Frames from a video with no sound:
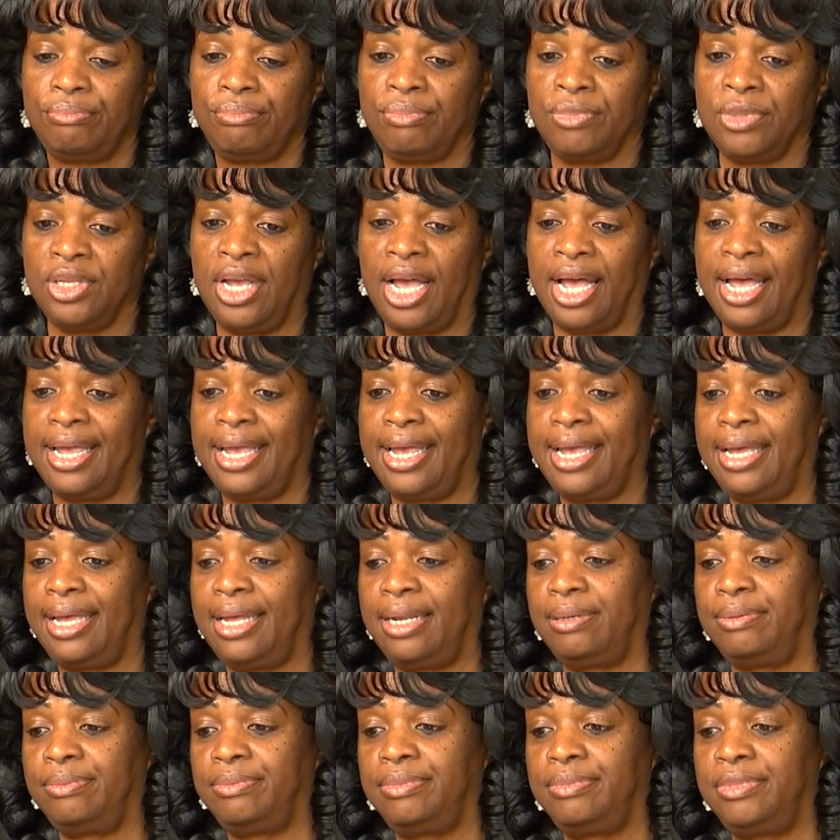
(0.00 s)
Mildred had
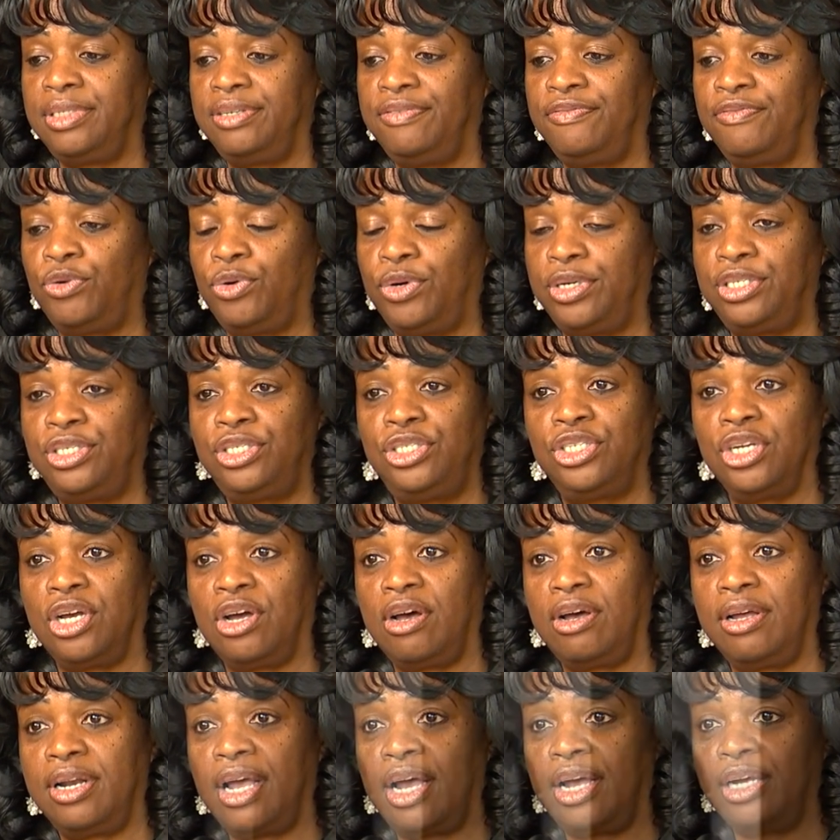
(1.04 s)
last seen her children
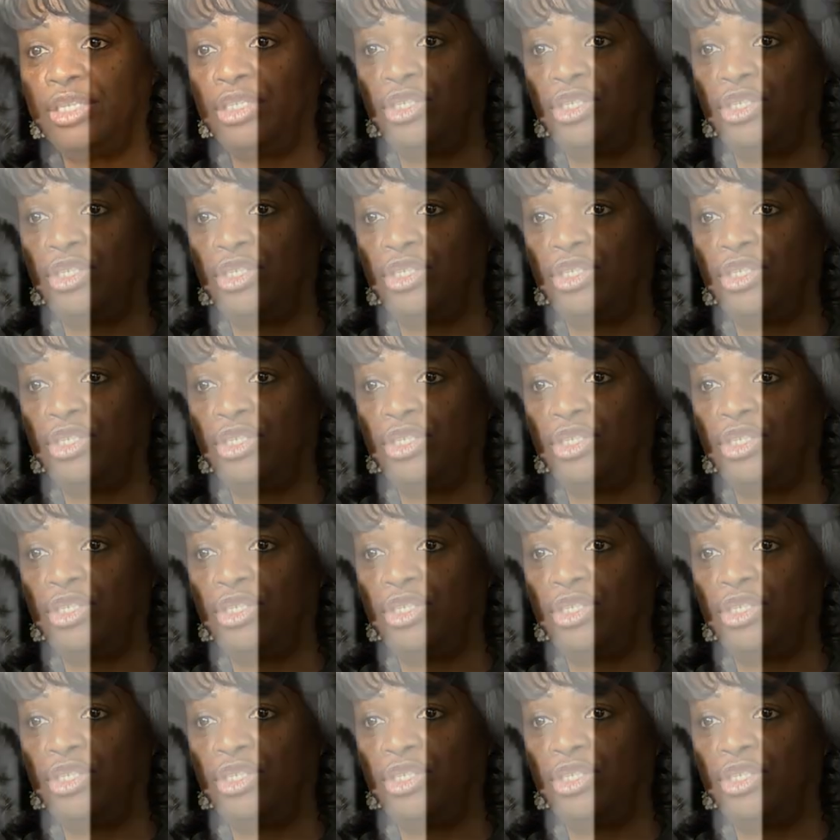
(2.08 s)
in March